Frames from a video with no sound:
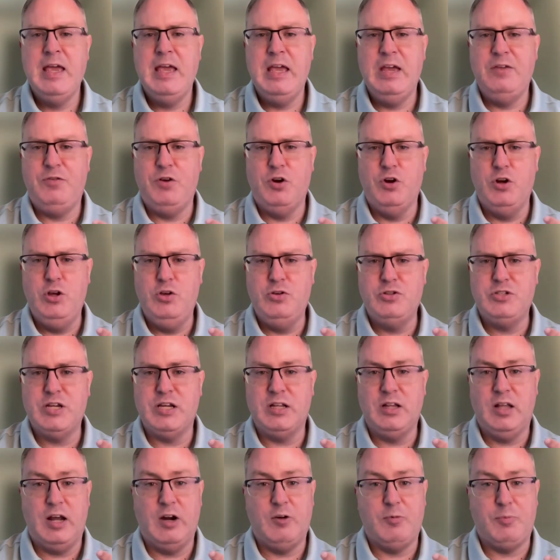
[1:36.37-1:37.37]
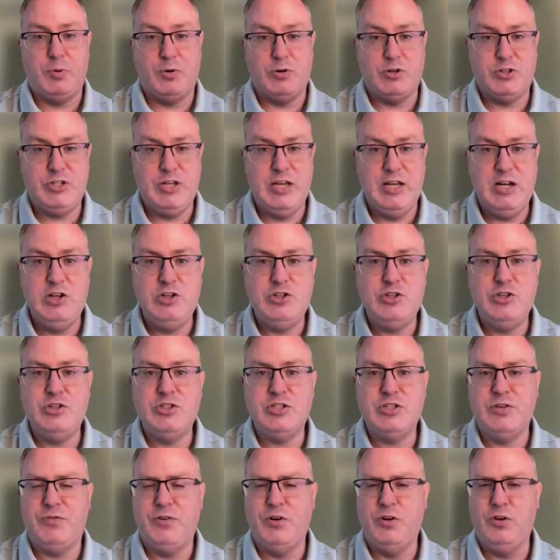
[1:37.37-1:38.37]
if you're using a lot of
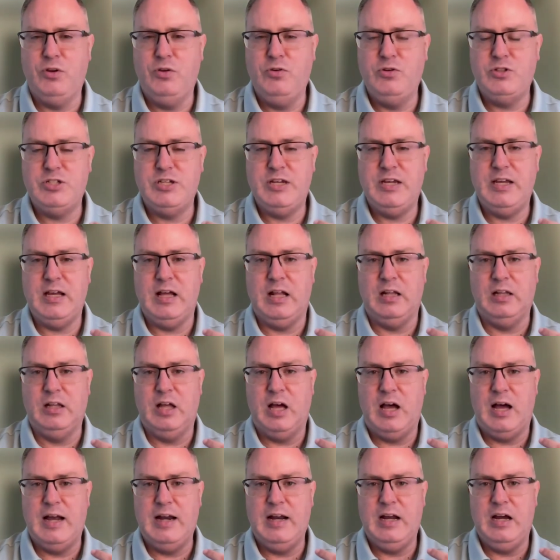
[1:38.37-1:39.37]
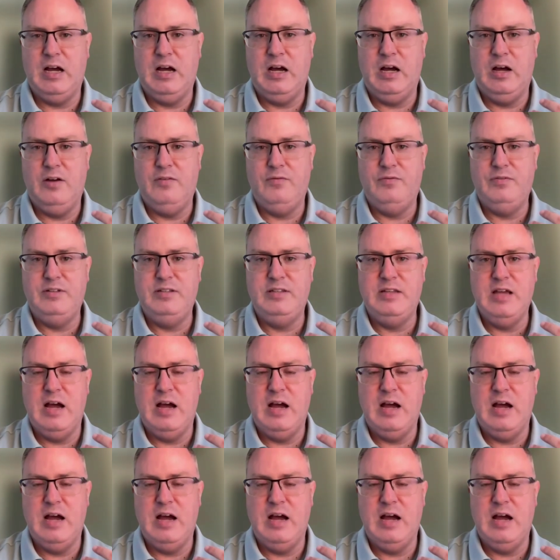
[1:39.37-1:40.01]
percentages, if you're using a lot of